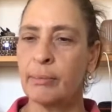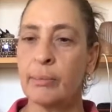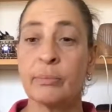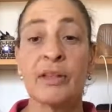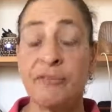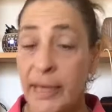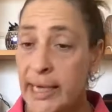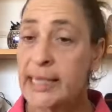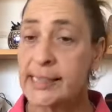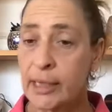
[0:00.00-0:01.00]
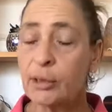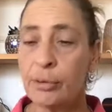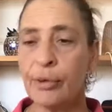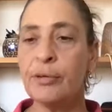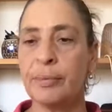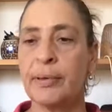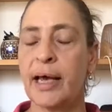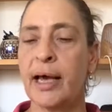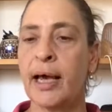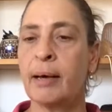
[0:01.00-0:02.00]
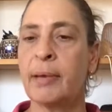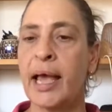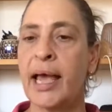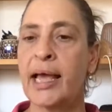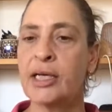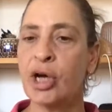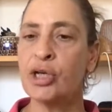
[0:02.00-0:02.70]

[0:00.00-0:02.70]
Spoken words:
the Feed Excel group, and I